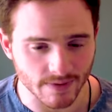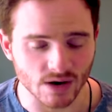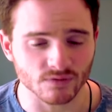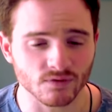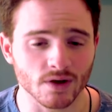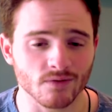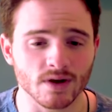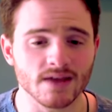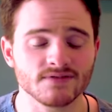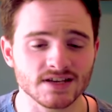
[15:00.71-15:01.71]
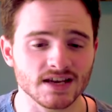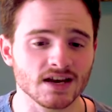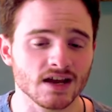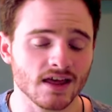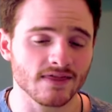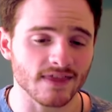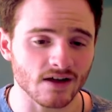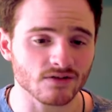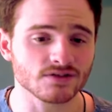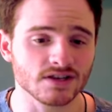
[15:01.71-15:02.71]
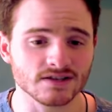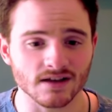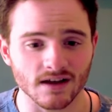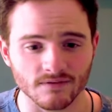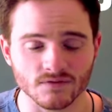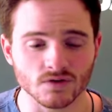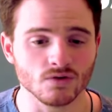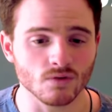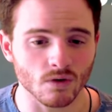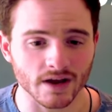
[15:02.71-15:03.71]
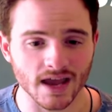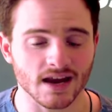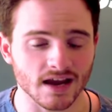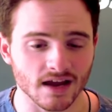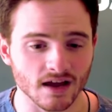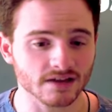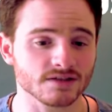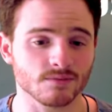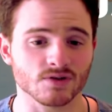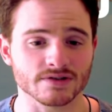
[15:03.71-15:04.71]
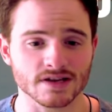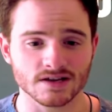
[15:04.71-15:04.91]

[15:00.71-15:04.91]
powerful, and we've seen thousands of new organic customers